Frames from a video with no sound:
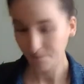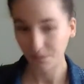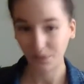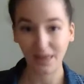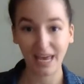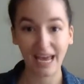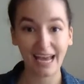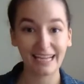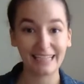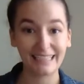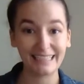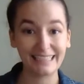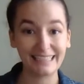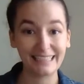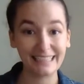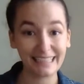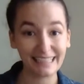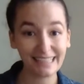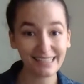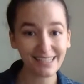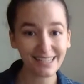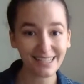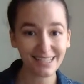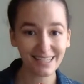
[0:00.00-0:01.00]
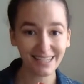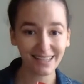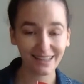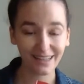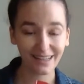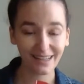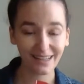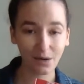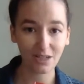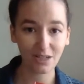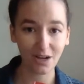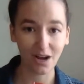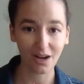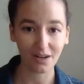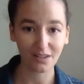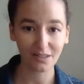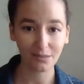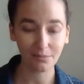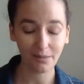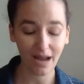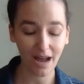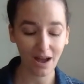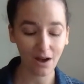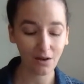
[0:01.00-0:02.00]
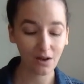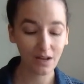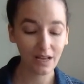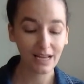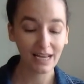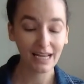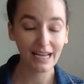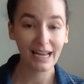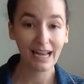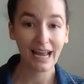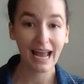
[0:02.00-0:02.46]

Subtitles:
that yeast that we talked about